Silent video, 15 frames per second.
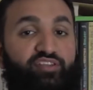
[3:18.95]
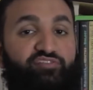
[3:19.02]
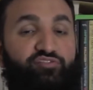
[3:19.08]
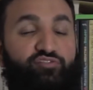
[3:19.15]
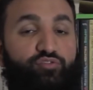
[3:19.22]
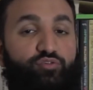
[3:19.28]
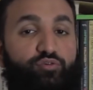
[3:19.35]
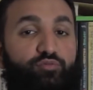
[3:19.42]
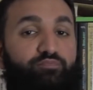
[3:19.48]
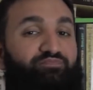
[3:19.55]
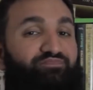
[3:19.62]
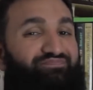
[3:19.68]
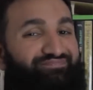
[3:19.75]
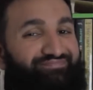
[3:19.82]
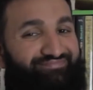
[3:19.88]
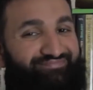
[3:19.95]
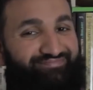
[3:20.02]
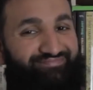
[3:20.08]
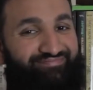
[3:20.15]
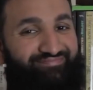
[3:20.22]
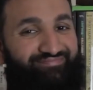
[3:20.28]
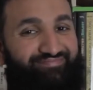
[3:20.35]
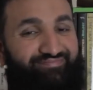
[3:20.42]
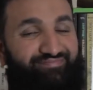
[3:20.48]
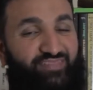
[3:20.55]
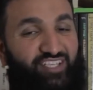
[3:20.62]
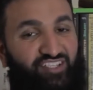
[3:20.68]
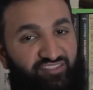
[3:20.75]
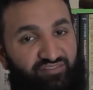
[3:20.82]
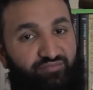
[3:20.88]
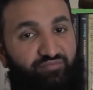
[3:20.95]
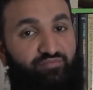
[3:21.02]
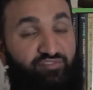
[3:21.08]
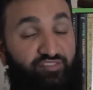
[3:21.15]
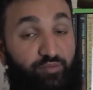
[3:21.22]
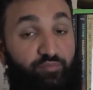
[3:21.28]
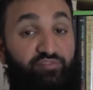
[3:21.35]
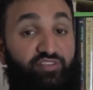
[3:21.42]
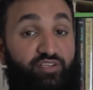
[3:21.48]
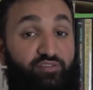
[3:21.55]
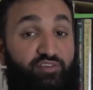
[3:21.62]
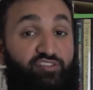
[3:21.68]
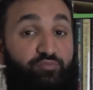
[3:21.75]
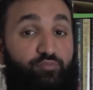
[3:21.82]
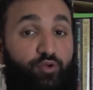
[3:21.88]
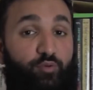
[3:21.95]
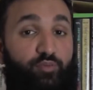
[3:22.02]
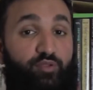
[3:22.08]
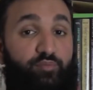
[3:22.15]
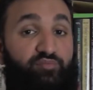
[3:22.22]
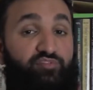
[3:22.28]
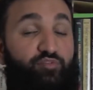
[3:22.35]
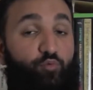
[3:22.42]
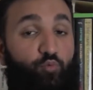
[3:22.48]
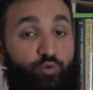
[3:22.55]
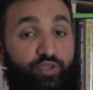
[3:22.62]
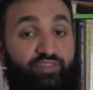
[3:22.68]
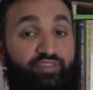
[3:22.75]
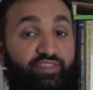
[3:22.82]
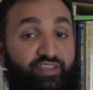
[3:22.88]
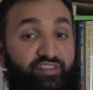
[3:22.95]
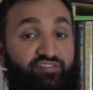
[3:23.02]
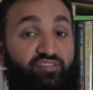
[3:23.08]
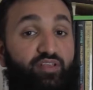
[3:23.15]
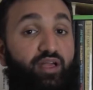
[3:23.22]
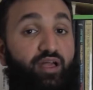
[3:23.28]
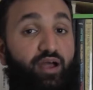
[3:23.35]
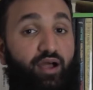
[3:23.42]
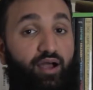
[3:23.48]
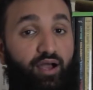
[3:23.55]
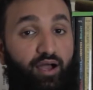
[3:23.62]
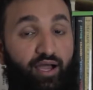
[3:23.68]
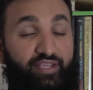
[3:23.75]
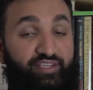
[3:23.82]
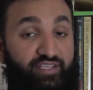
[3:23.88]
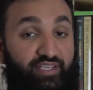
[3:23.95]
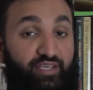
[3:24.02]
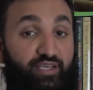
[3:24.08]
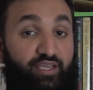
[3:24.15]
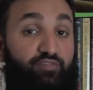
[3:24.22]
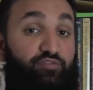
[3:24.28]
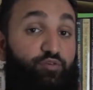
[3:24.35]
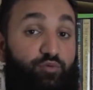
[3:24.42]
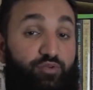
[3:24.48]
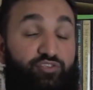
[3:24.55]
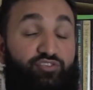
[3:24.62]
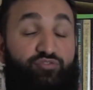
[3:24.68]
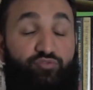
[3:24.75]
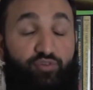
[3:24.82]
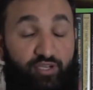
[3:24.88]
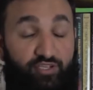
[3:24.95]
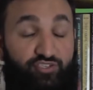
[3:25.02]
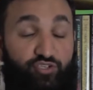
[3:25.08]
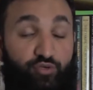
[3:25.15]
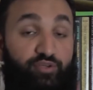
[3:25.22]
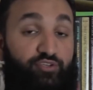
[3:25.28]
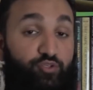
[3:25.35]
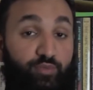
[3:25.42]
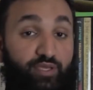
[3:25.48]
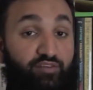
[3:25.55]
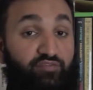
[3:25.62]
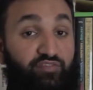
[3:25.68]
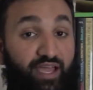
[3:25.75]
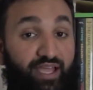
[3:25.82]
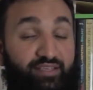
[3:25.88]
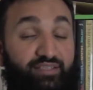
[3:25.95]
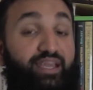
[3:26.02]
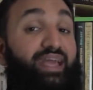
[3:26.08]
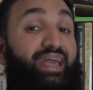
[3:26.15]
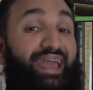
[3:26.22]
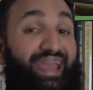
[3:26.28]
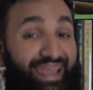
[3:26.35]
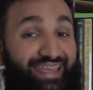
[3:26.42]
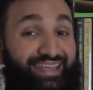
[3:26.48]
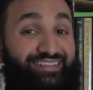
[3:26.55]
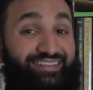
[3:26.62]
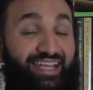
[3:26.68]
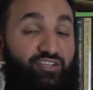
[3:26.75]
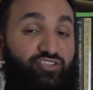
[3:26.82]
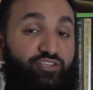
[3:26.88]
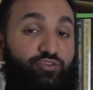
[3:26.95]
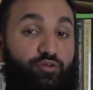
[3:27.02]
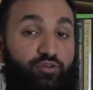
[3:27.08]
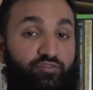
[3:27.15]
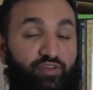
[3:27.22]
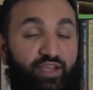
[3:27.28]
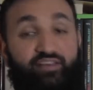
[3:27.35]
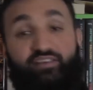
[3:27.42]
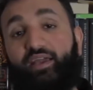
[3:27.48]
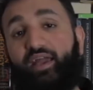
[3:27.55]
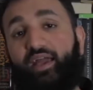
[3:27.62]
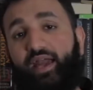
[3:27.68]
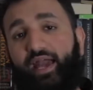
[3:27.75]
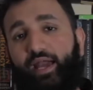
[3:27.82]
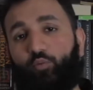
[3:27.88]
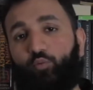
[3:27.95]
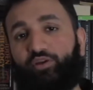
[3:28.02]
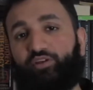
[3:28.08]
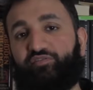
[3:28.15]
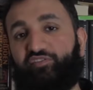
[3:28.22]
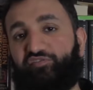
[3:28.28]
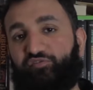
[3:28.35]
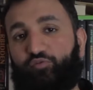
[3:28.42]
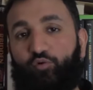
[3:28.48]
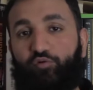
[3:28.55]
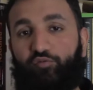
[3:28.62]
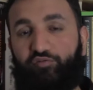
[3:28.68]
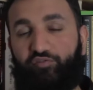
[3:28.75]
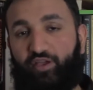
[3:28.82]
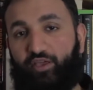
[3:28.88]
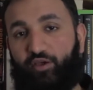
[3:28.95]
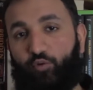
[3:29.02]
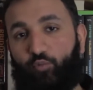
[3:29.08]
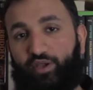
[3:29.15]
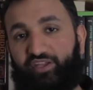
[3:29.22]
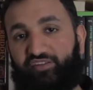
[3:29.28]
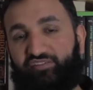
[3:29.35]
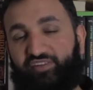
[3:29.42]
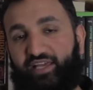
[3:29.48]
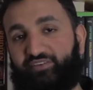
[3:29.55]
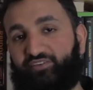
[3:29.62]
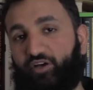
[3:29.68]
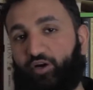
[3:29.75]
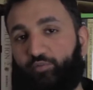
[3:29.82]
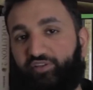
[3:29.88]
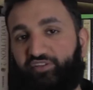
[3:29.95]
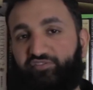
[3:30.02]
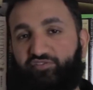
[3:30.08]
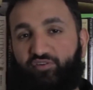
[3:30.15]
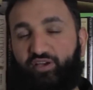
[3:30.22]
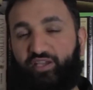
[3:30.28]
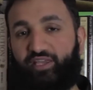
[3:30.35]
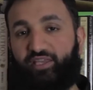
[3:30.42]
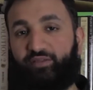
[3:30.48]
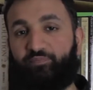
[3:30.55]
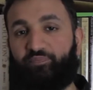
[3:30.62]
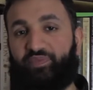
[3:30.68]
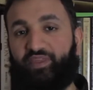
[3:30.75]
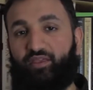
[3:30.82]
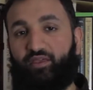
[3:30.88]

is true. There's some serious problems with this idea if you want to try and show it to be a fact. It is actually not a fact. And one of the sort of ways that Darwinists try and